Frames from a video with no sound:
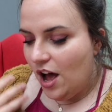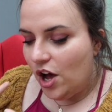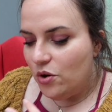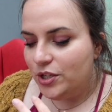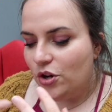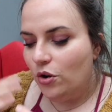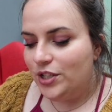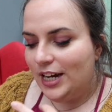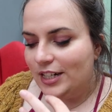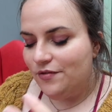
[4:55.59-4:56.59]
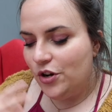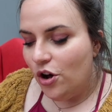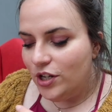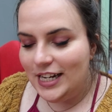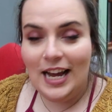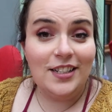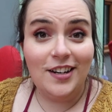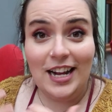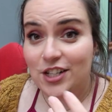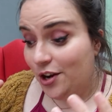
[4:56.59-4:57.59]
I was a contact of a contact and
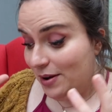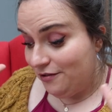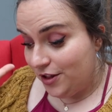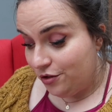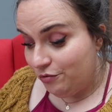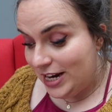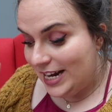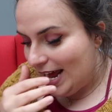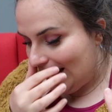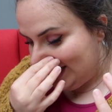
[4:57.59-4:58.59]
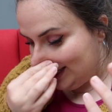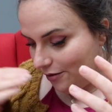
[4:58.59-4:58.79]
I had to go in for 3 days.